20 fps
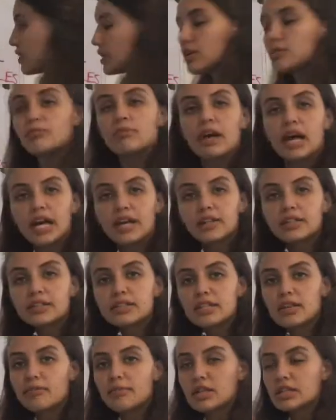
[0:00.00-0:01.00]
a little minus,
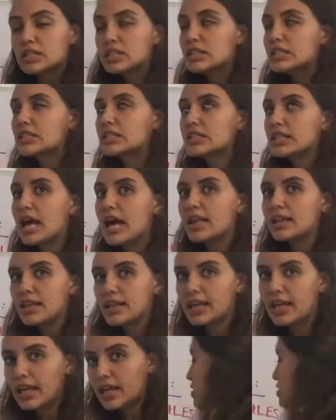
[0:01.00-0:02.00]
that means it's slightly
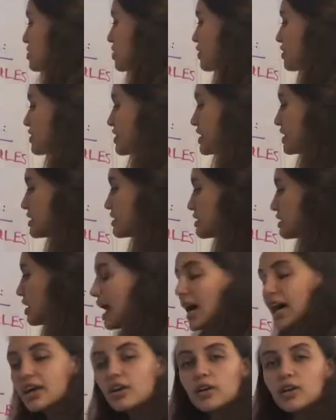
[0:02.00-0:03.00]
negative. So this
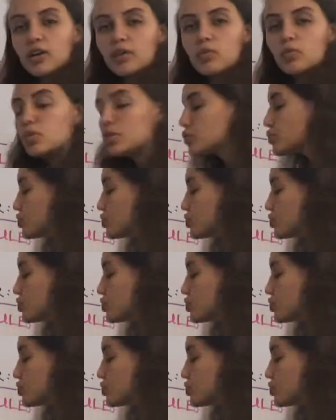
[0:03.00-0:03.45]
ion will